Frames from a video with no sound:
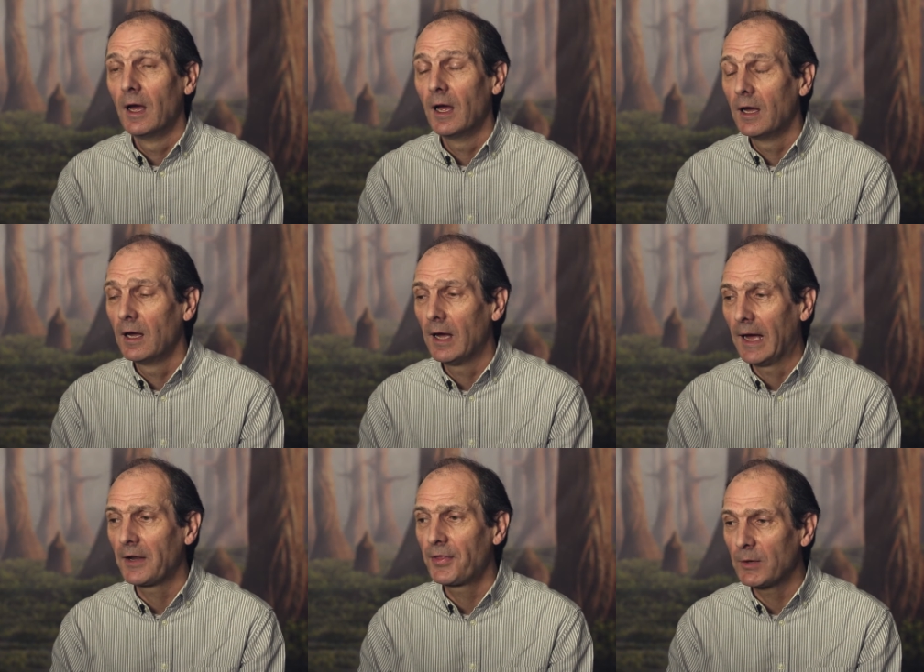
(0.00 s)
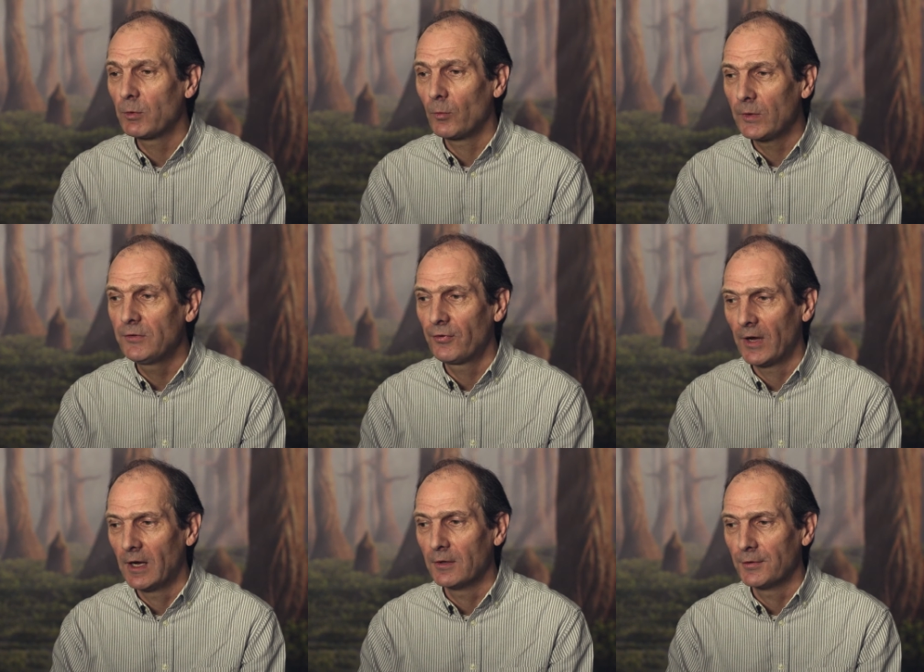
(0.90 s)
Uh, and I think what we
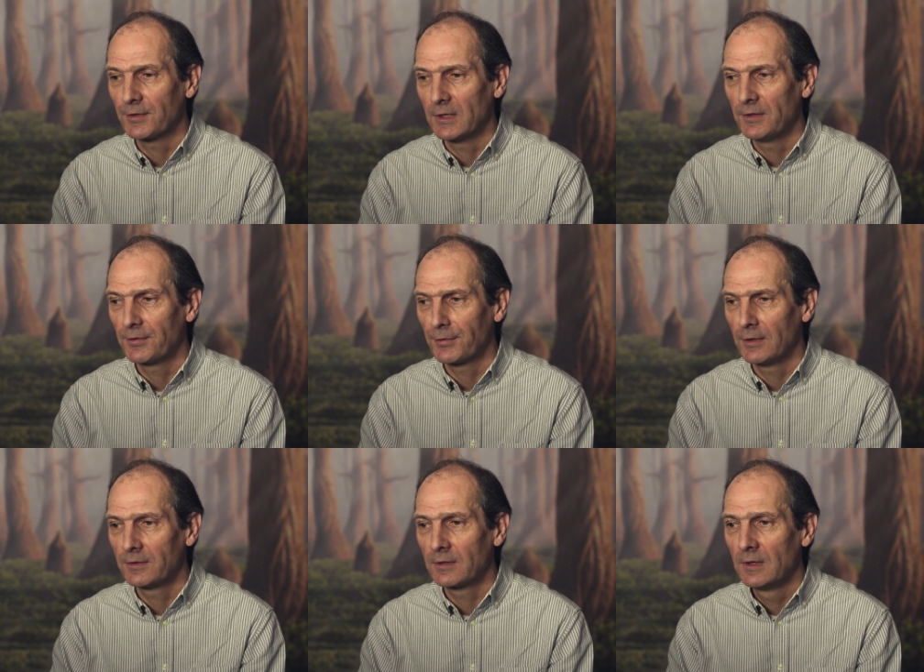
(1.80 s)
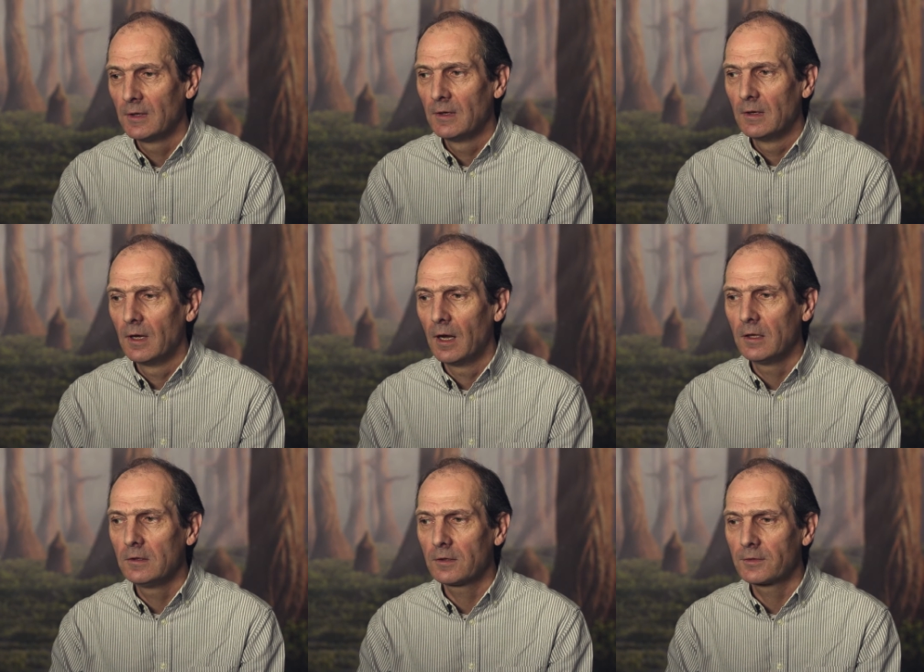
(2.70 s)
found is that a
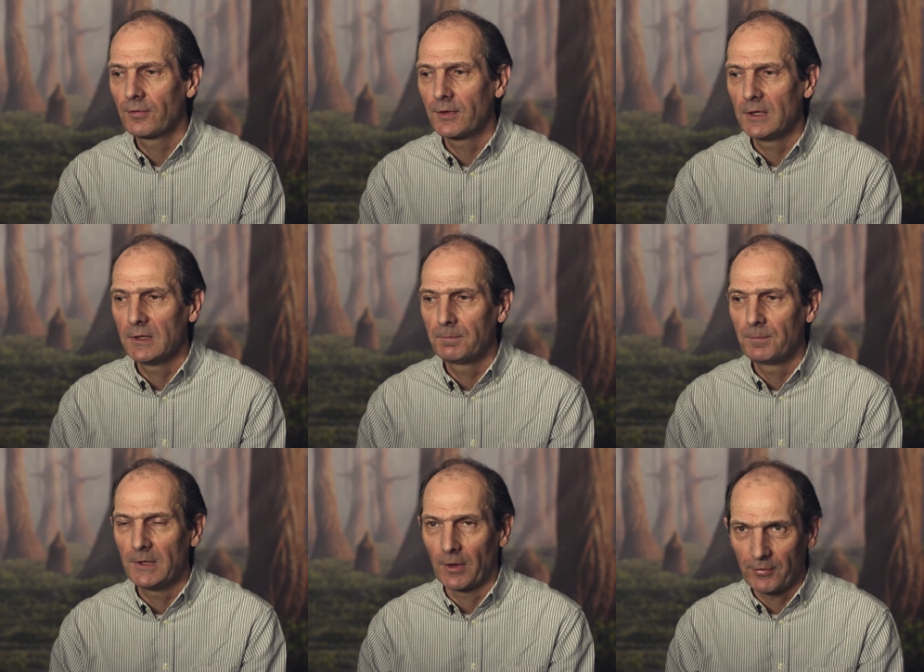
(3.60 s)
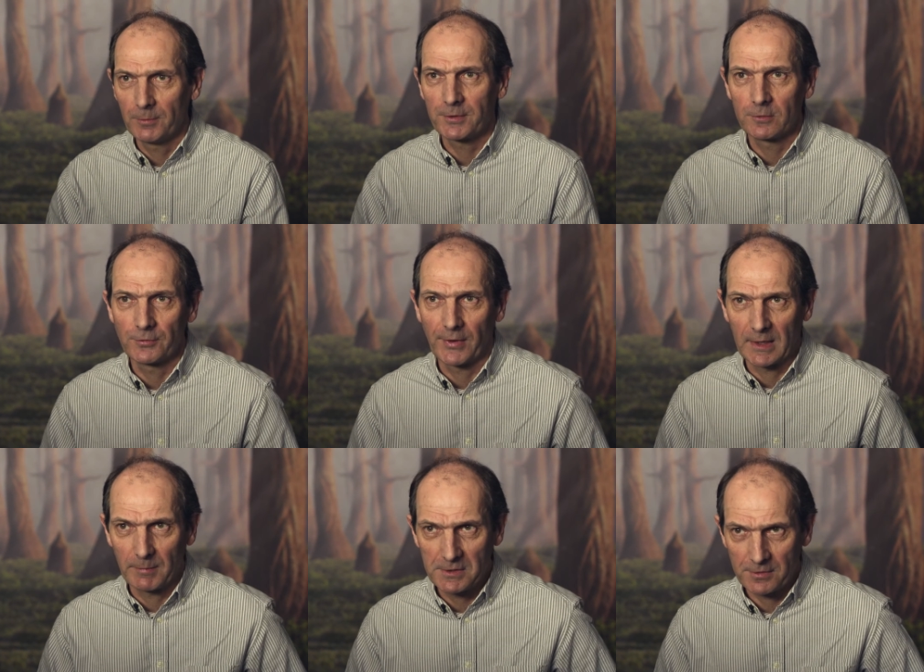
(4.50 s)
lot of the, you know, the film schools, the
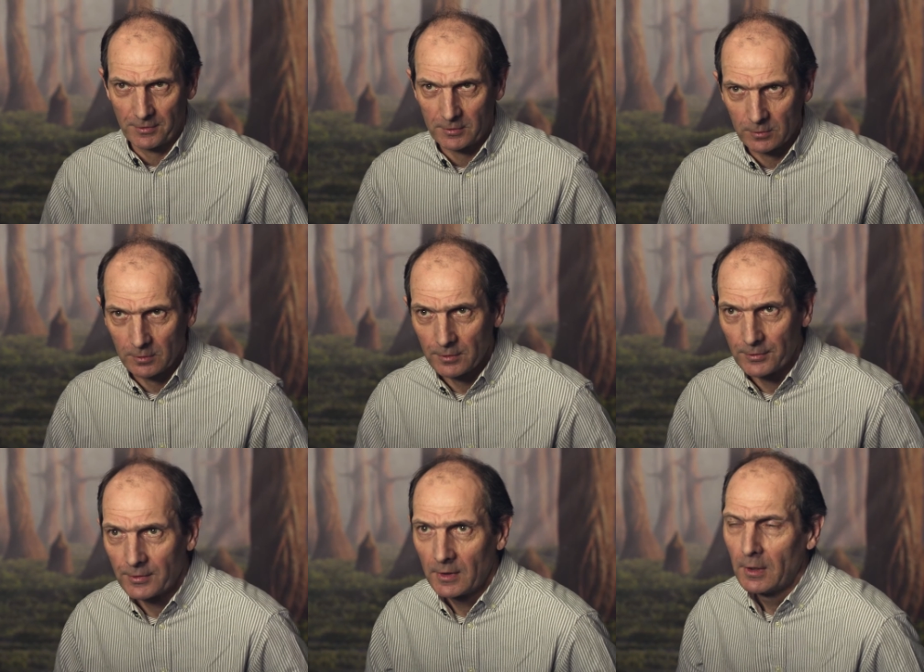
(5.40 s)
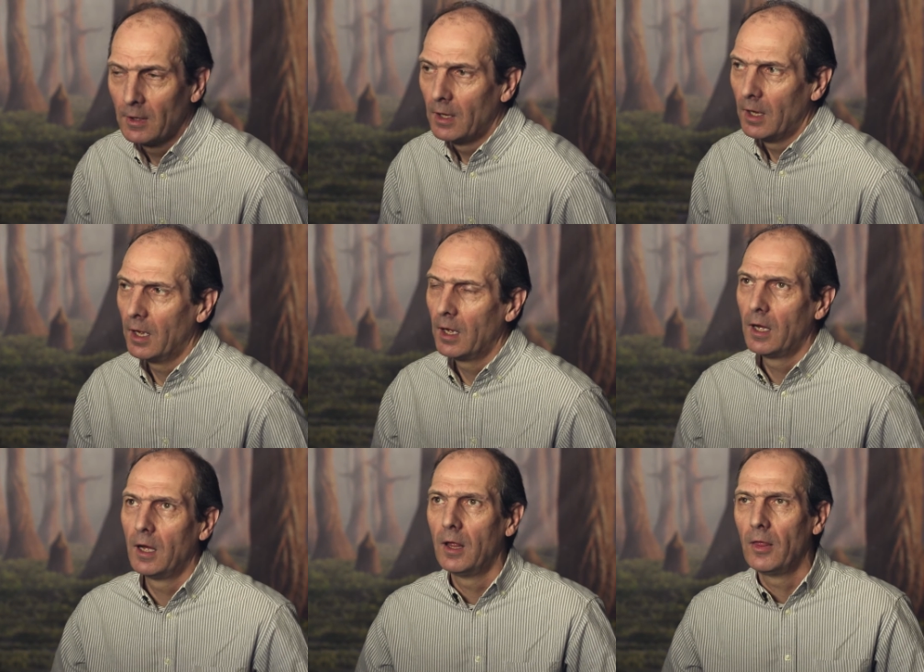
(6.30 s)
animation schools,
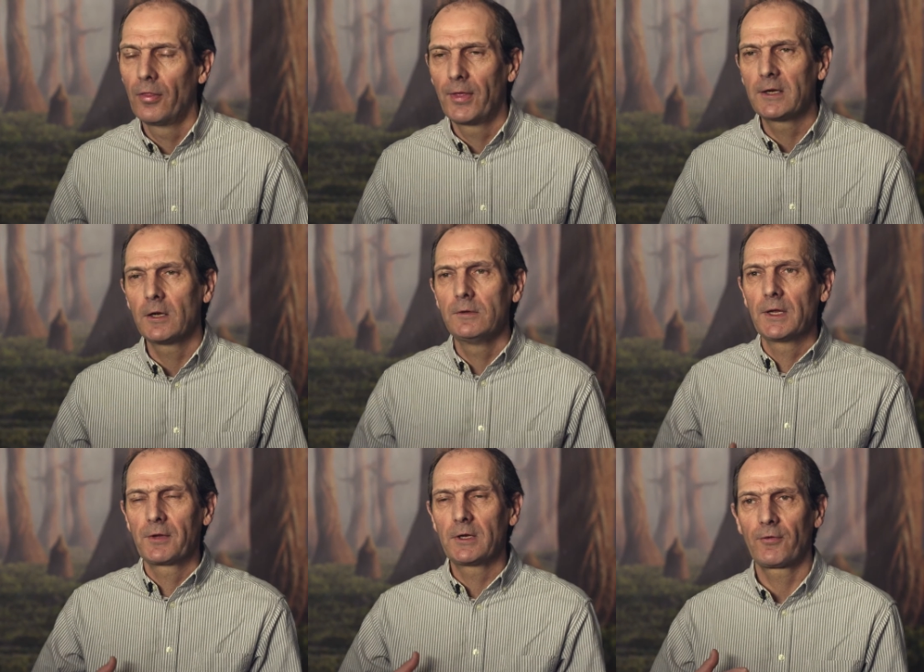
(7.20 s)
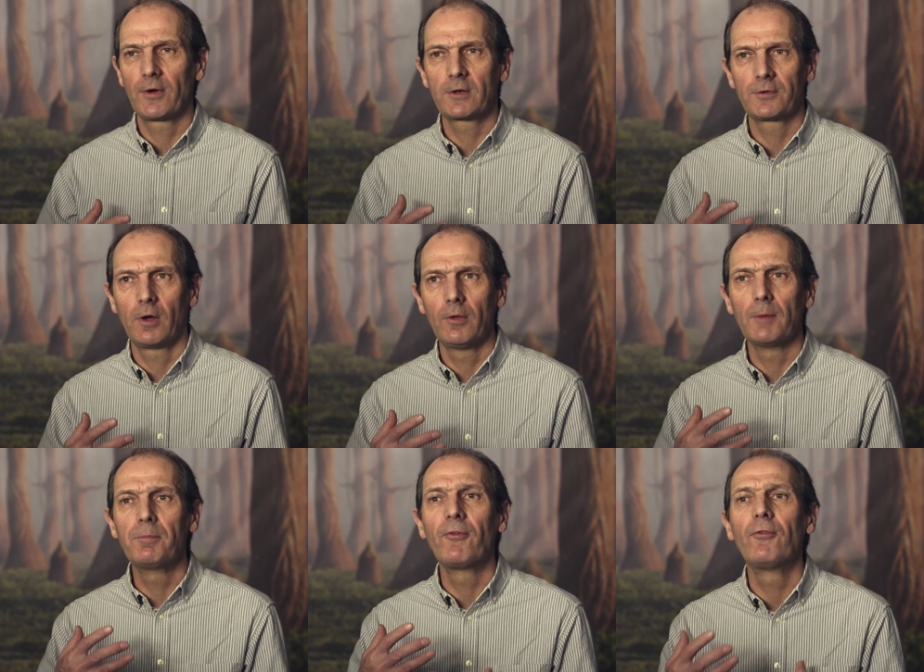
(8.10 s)
uh, they don't necessarily focus on the
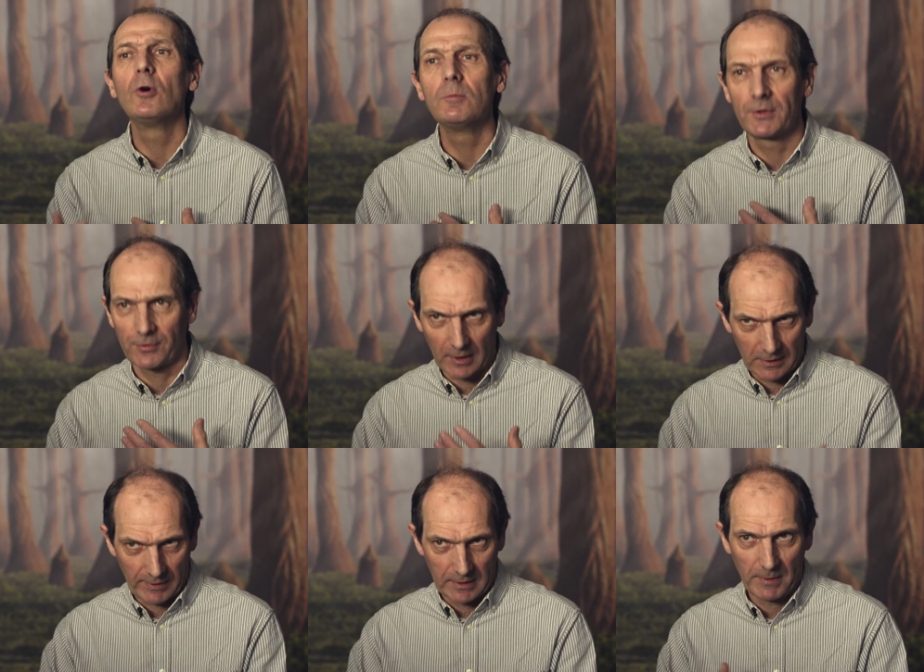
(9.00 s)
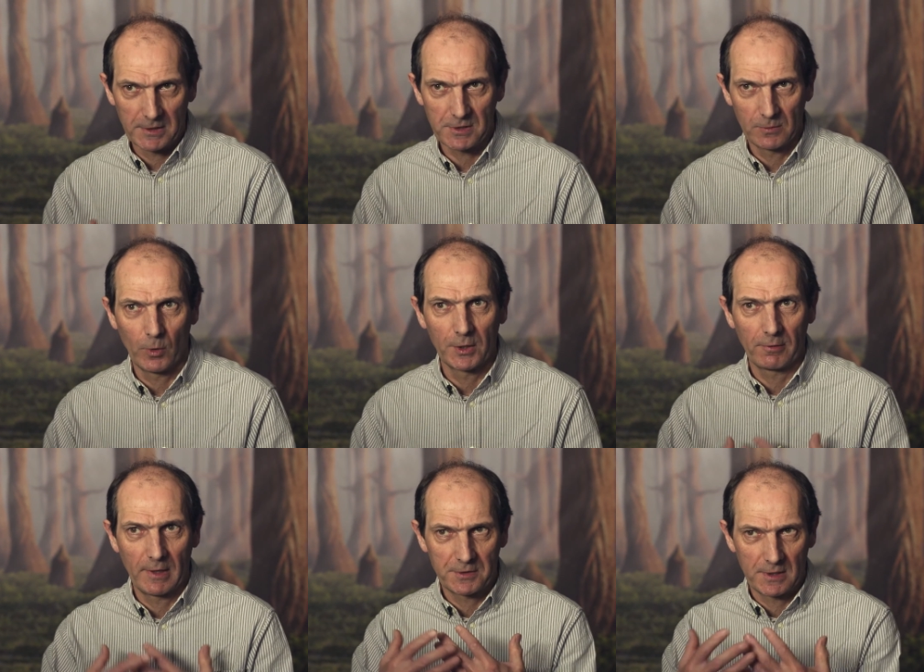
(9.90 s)
performance side of animation, what
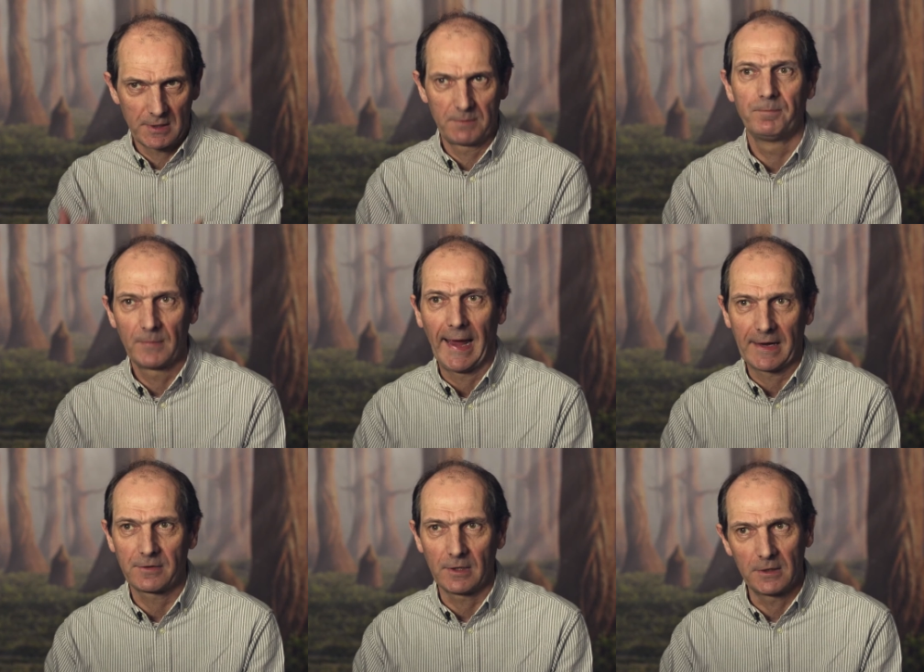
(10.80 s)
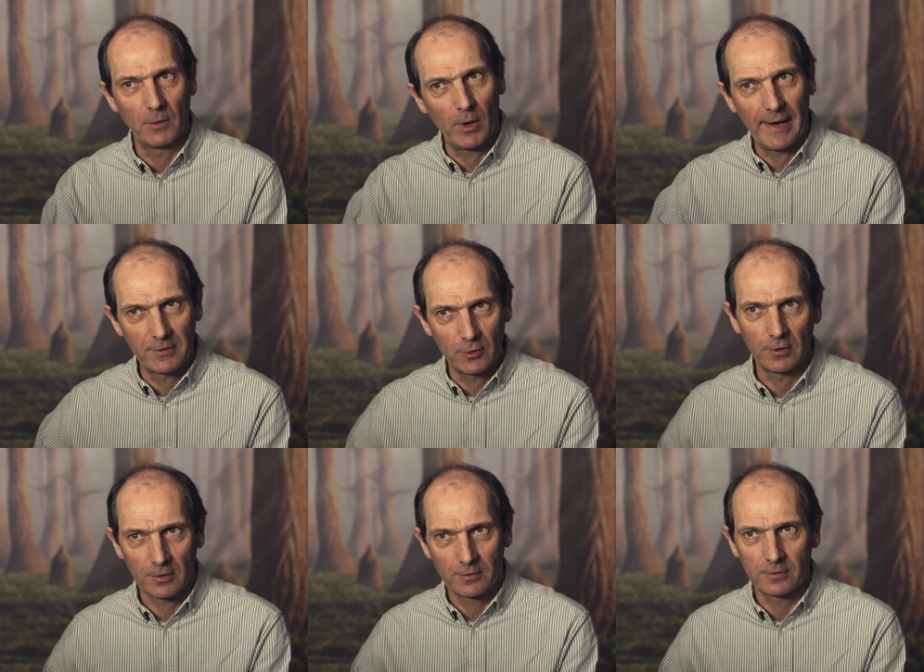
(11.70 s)
you're actually acting, you know, what Ed
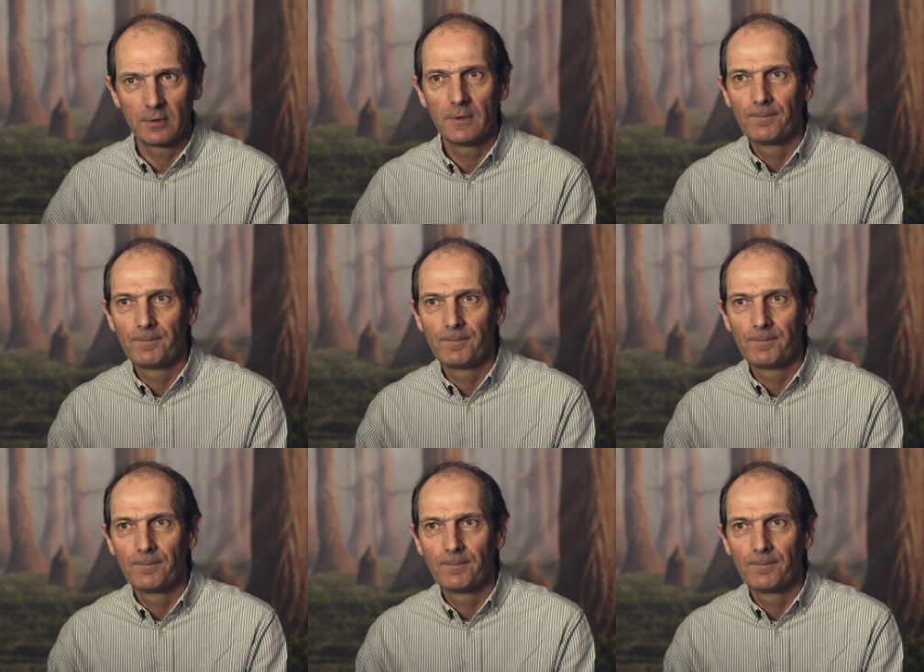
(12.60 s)
Hooks